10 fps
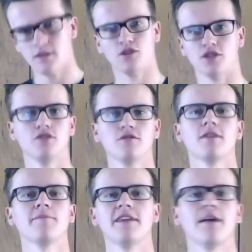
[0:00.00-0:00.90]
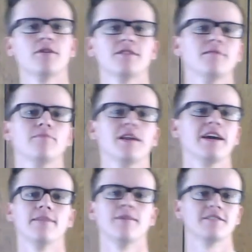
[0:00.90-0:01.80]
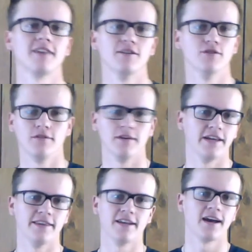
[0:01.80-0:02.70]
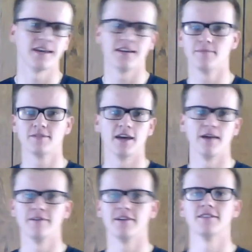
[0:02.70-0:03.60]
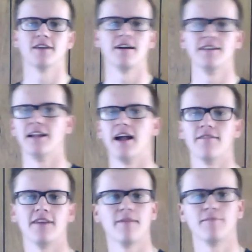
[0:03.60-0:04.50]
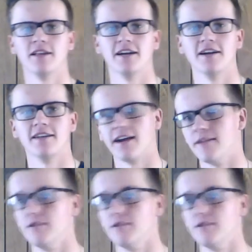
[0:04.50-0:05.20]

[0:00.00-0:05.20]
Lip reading: just do something that wasn't planned in my schedule. And then I get upset because I didn't have that planned. I had